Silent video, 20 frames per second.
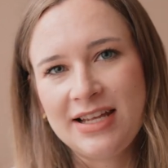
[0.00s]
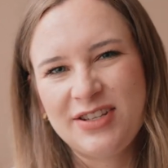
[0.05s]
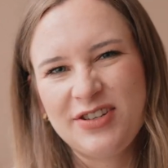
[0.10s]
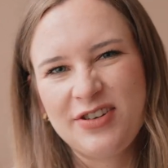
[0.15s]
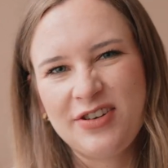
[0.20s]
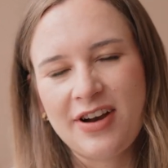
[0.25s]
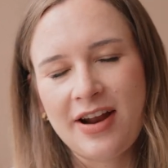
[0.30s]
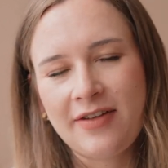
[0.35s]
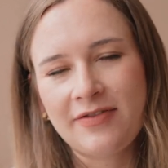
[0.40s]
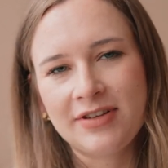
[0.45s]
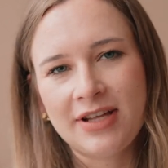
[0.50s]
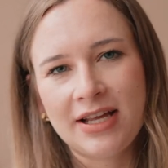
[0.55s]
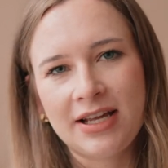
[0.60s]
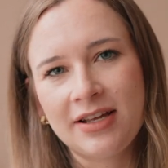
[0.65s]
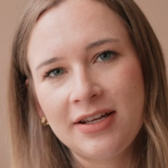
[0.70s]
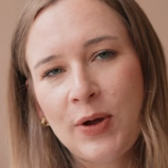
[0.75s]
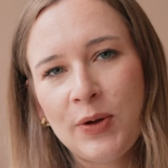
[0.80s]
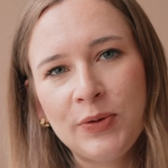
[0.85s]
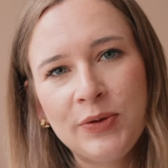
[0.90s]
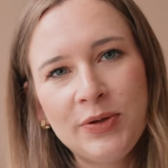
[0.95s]
so you don't have to like
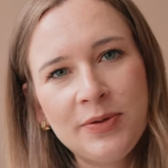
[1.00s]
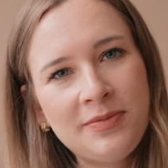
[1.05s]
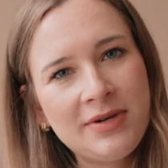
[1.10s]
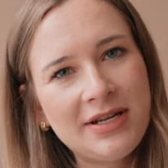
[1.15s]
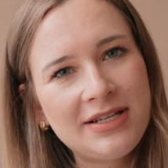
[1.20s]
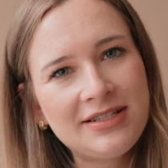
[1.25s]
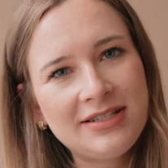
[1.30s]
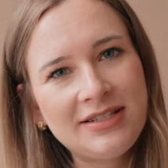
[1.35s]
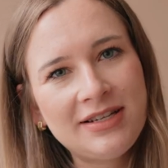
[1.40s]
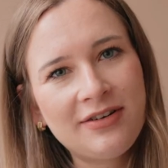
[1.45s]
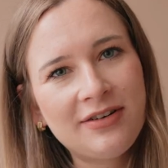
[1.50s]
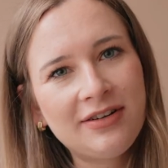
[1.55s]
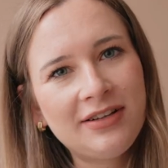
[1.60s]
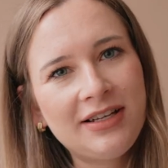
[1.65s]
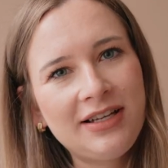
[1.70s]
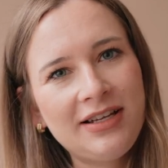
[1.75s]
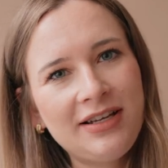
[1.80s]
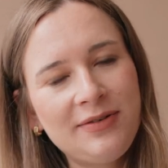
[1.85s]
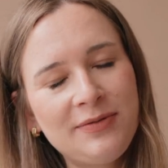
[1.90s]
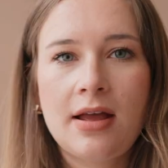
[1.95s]
hold them
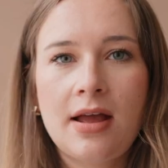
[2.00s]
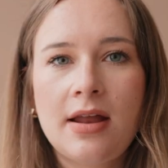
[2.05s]
necessarily.